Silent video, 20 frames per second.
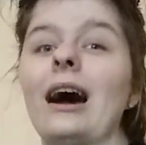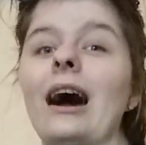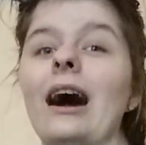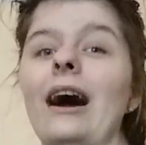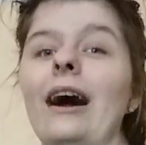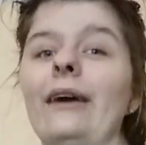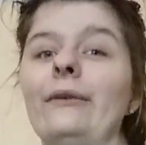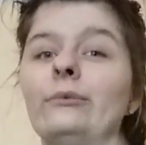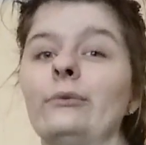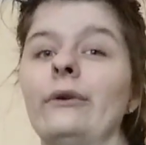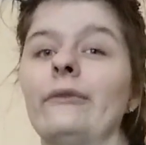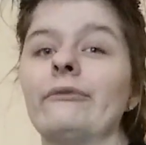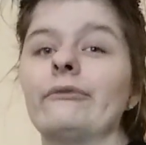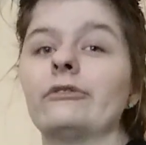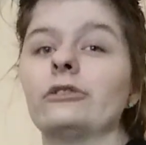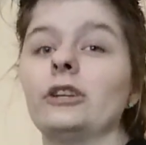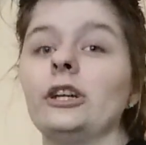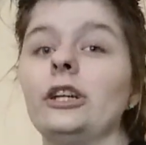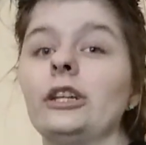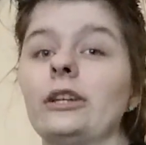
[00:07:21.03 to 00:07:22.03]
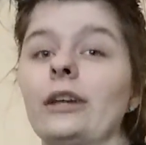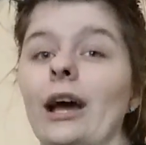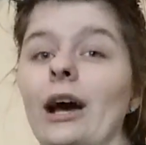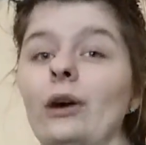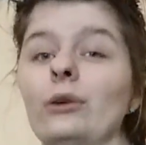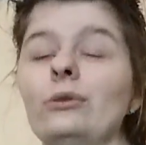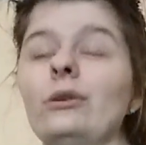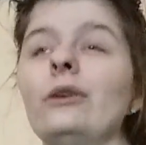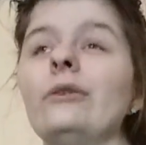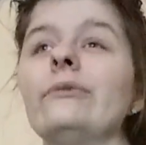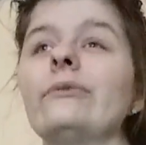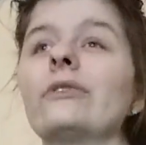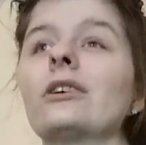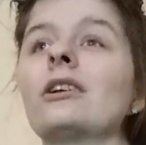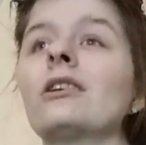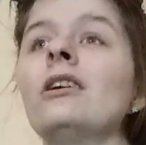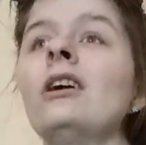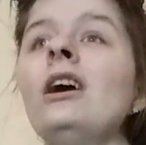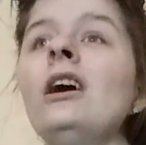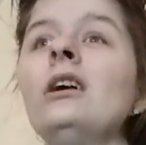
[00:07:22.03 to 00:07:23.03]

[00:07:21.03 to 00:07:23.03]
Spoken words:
I was freaked out over.